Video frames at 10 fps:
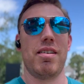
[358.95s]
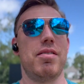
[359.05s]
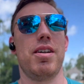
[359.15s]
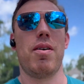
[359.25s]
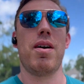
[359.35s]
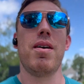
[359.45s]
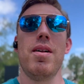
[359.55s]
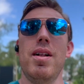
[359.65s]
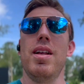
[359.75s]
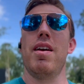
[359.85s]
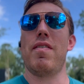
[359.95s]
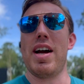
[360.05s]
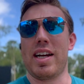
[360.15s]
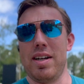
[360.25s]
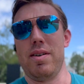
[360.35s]
So if I
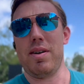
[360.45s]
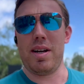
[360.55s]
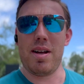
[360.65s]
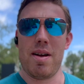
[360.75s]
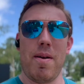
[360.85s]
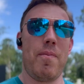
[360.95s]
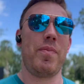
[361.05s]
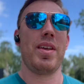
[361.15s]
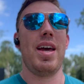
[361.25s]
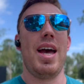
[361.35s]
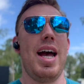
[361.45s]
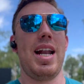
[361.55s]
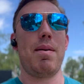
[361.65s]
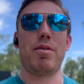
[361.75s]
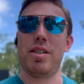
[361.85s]
can do it, and
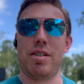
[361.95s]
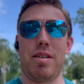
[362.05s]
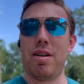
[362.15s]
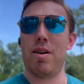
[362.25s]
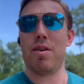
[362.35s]
I'm just